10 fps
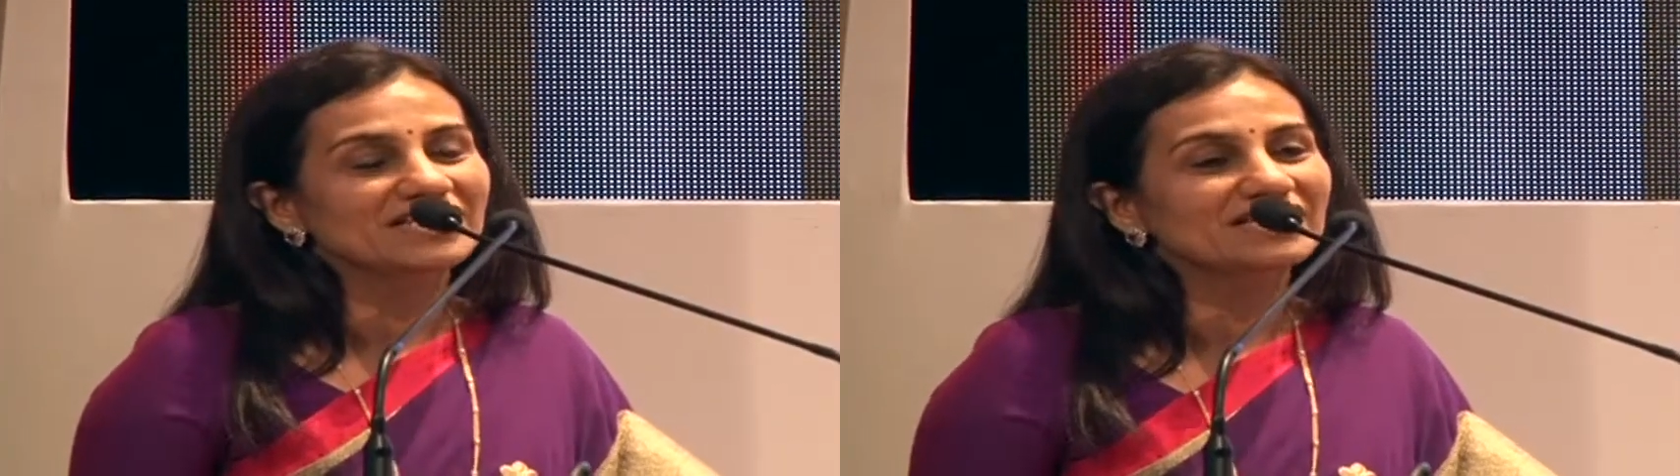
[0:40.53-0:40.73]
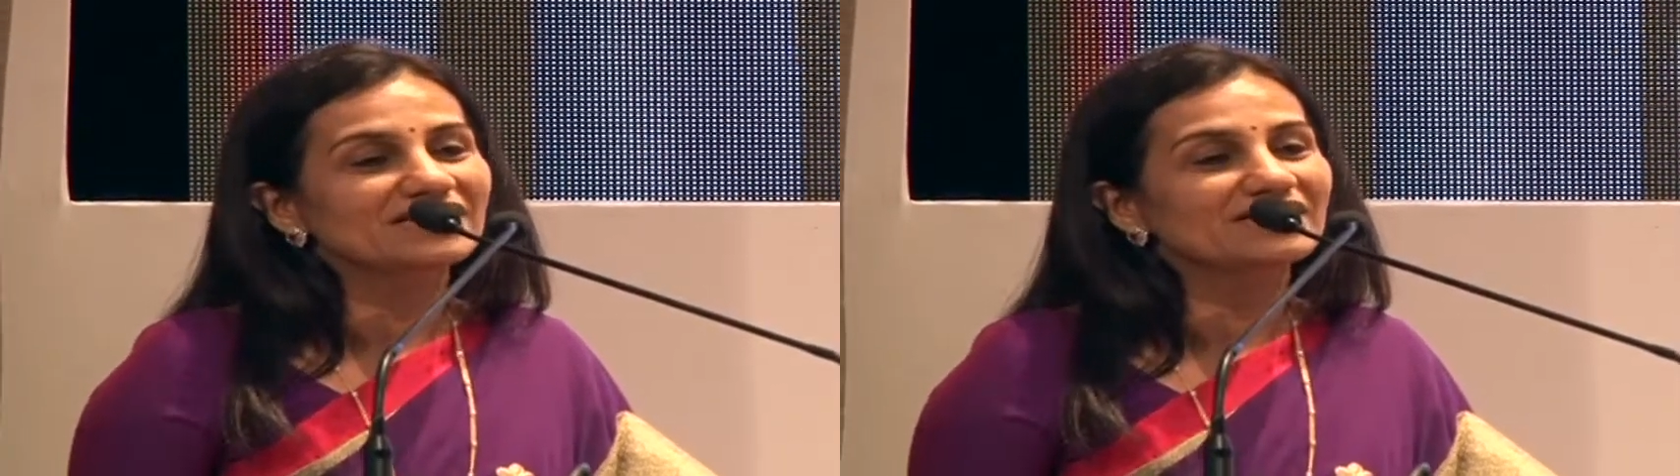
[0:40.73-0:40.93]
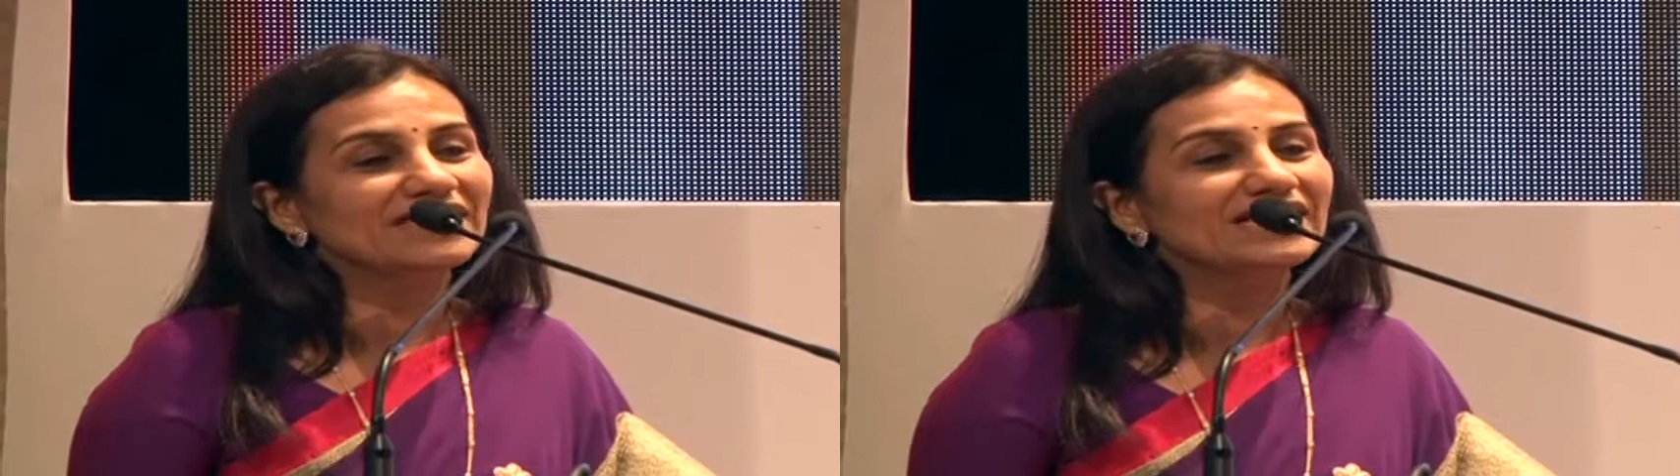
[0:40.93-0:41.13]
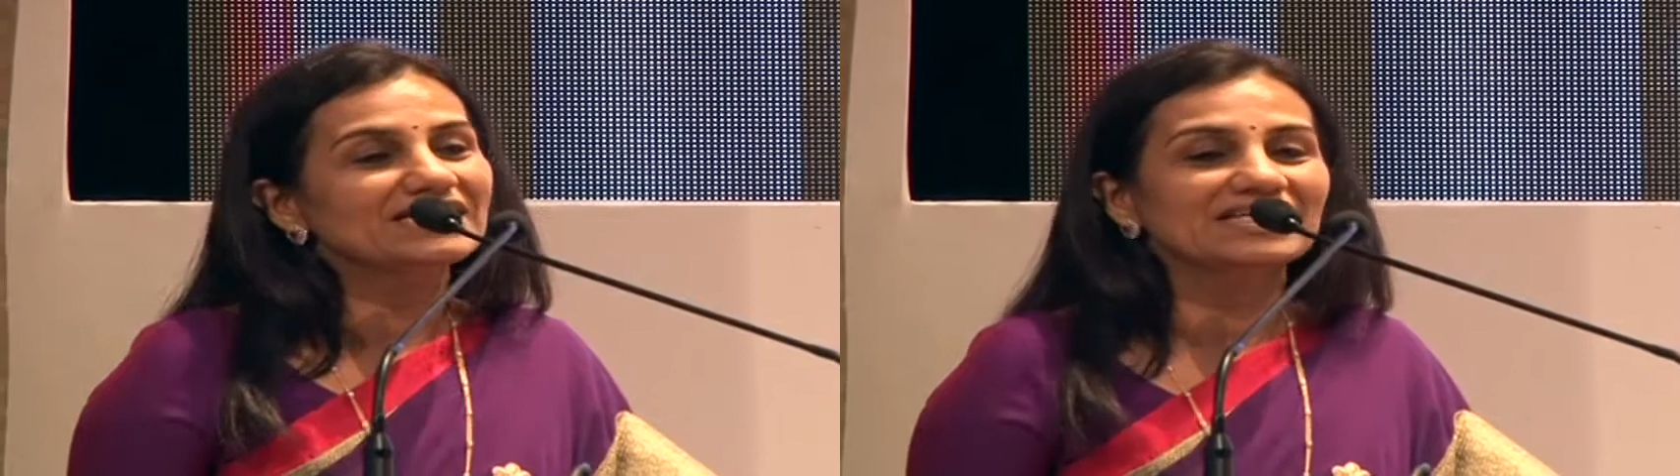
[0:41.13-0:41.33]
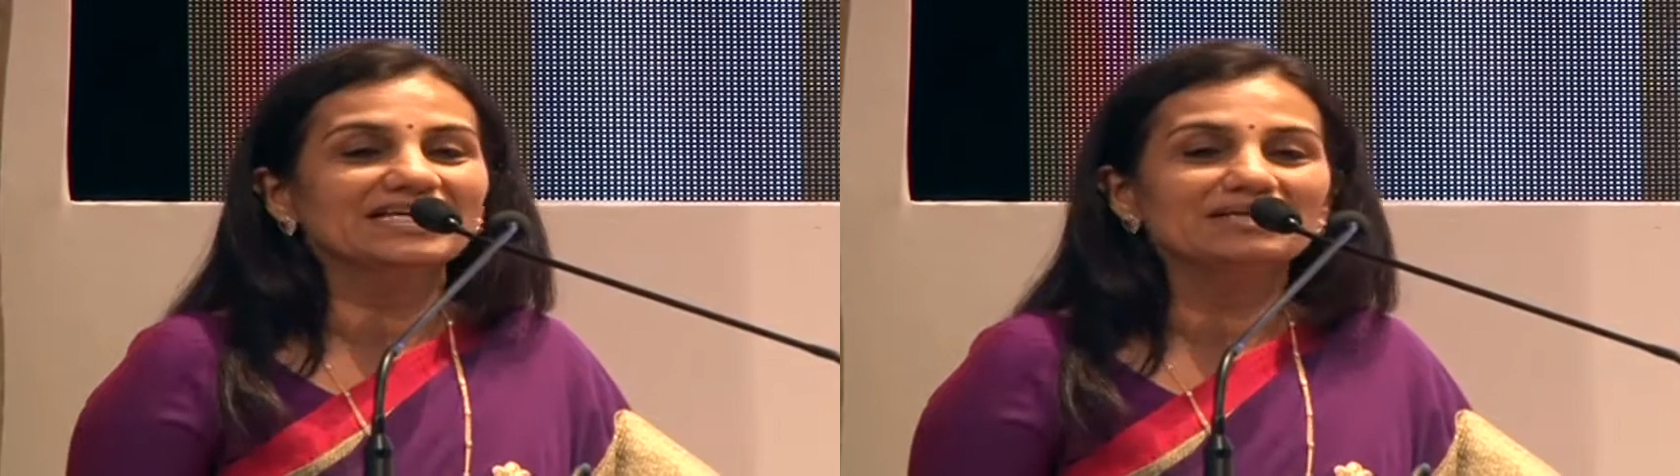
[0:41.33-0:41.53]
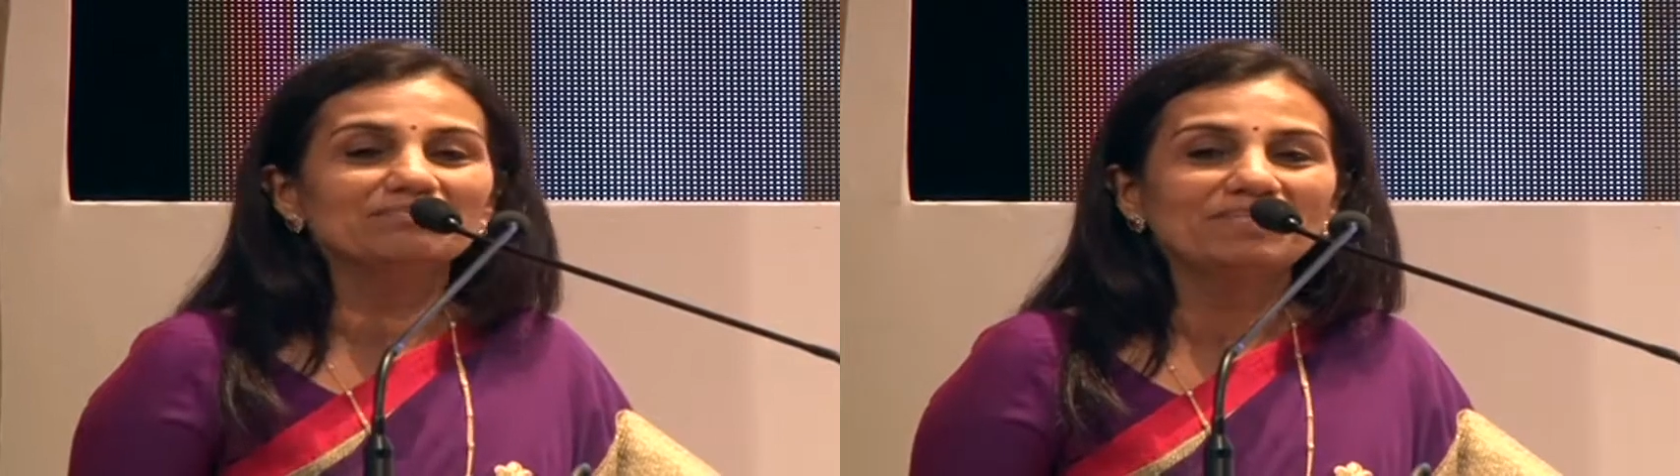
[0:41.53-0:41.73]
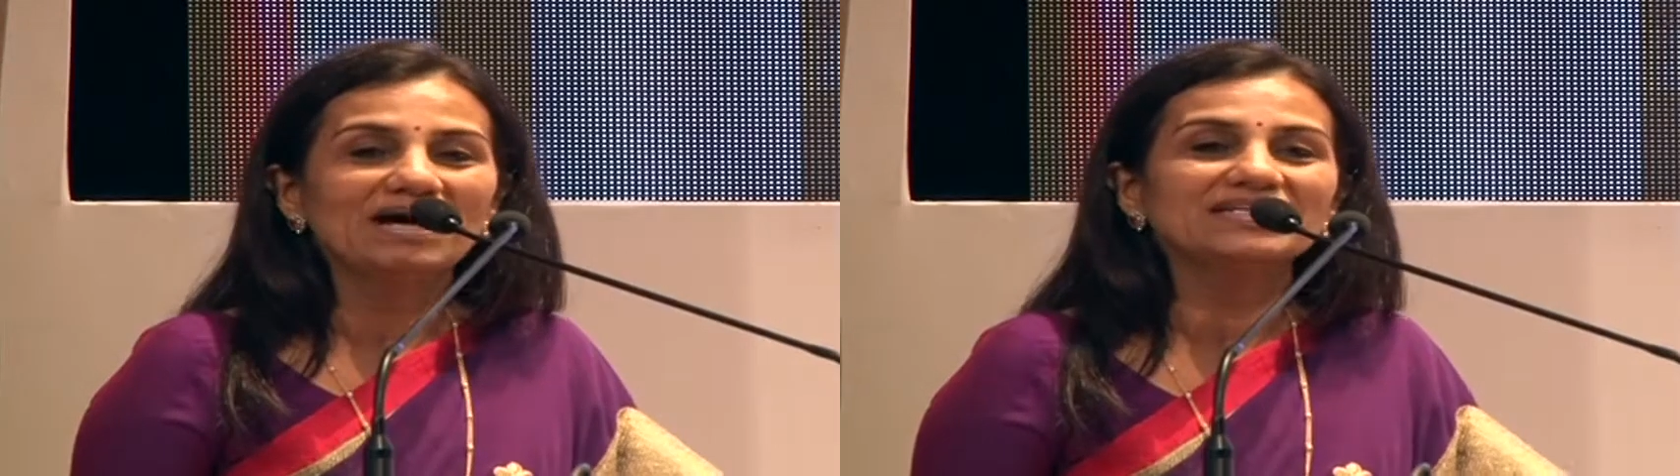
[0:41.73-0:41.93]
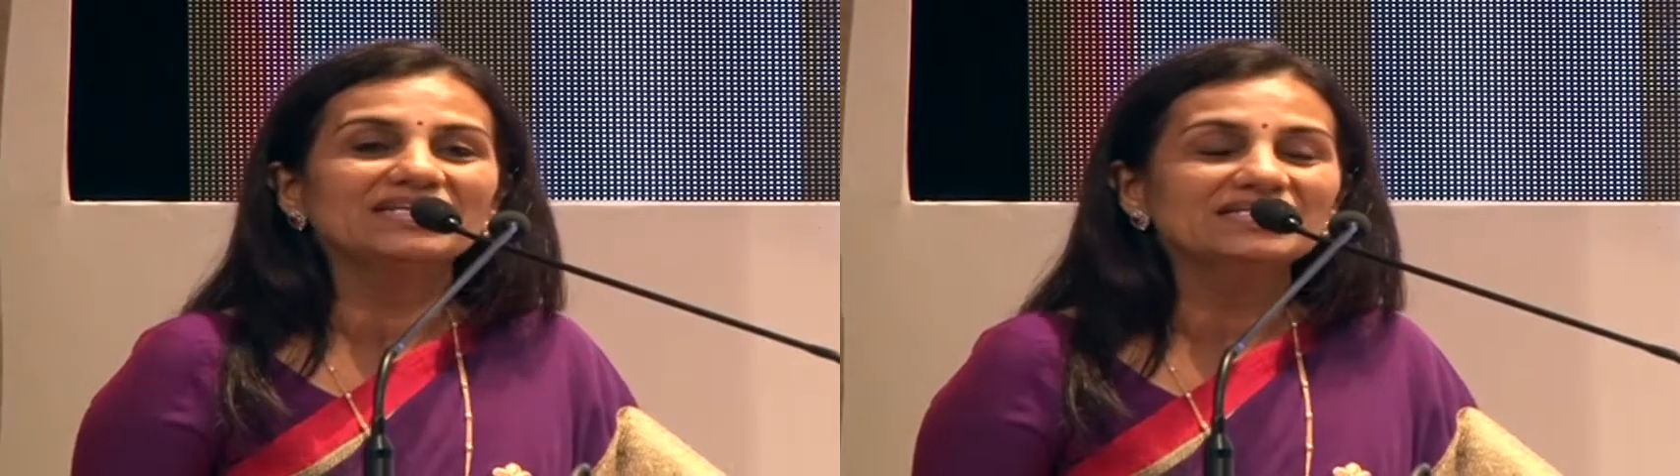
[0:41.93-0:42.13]
in creating and
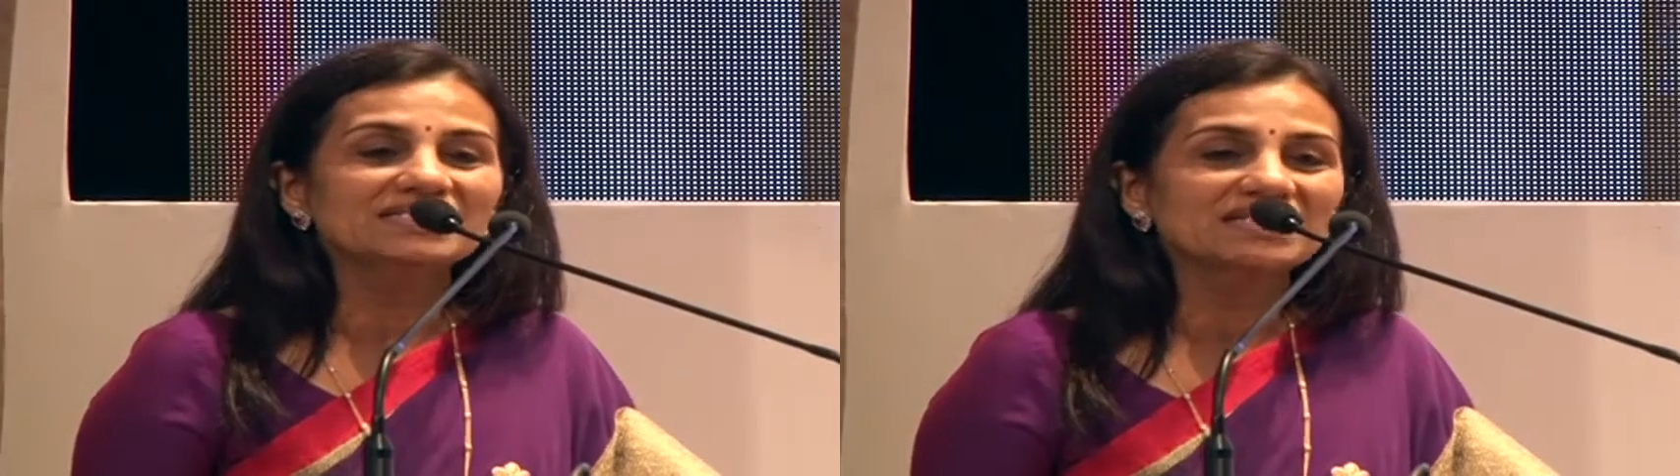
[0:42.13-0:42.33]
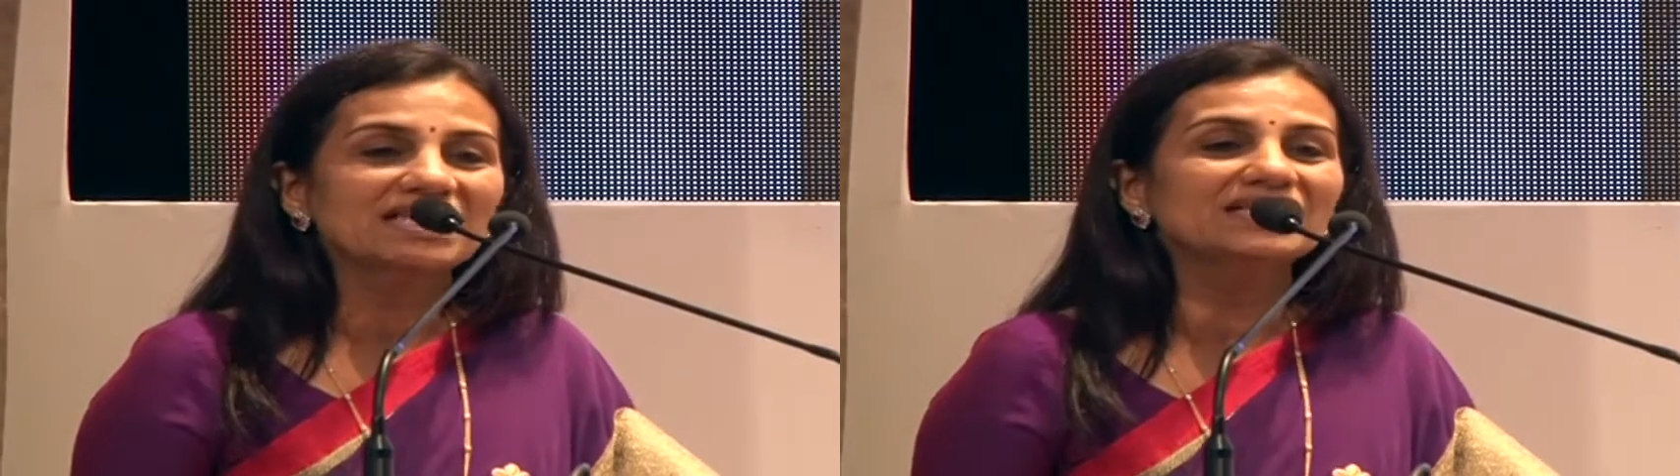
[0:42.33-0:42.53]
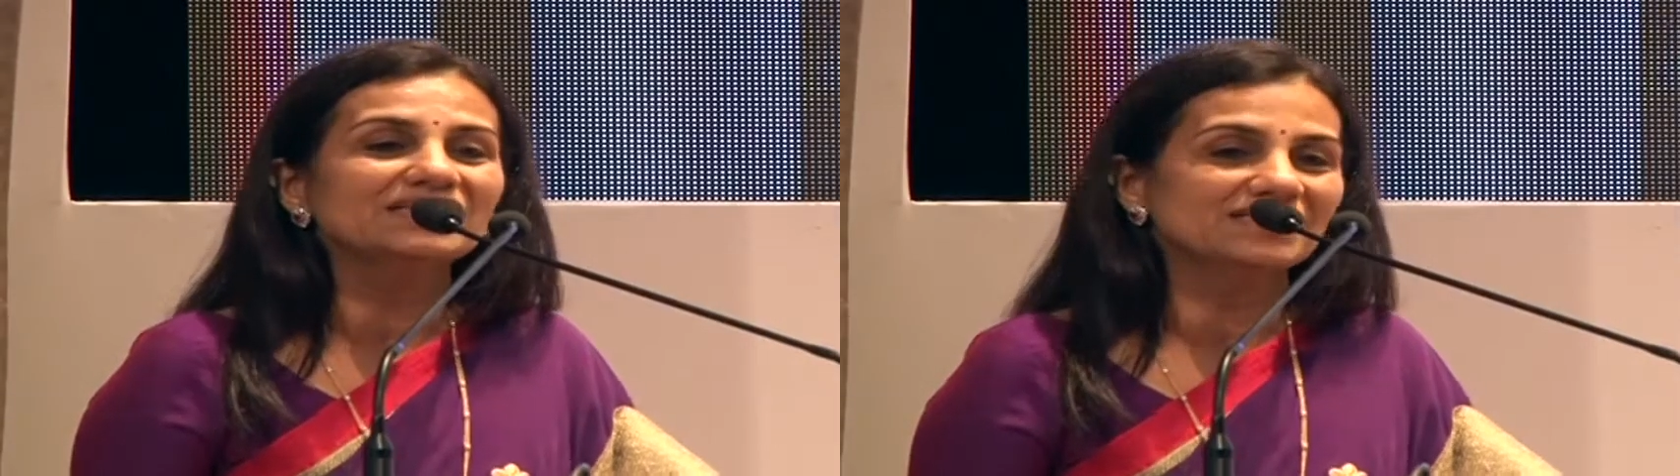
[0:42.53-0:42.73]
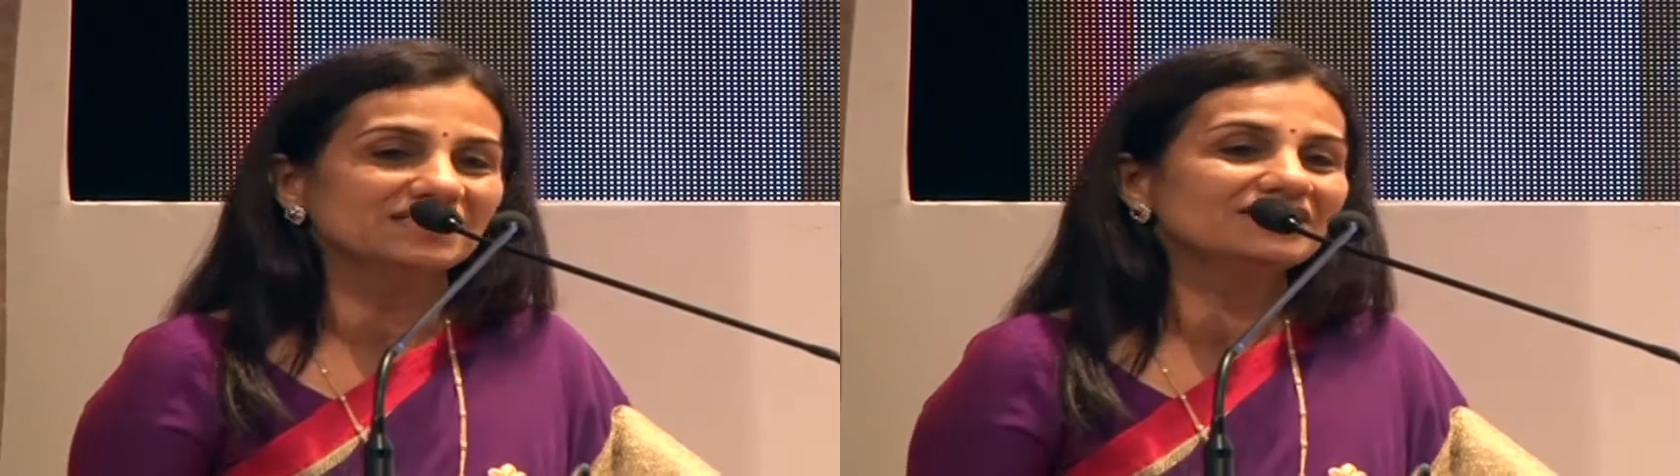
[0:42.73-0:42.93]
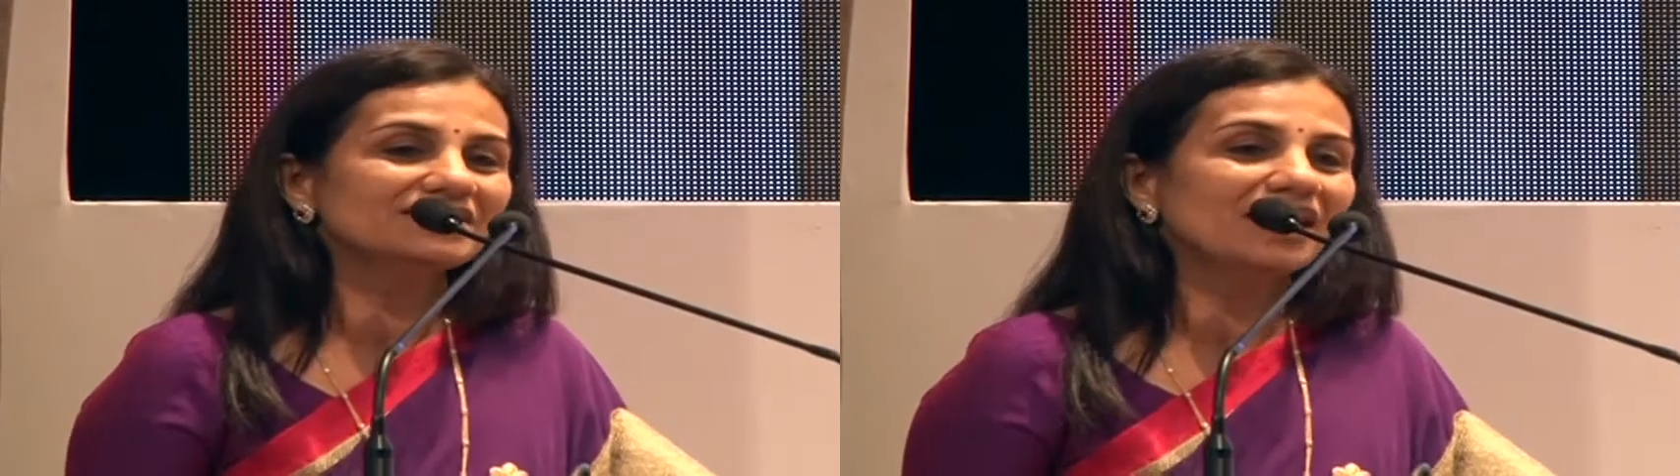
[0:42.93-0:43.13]
imparting skills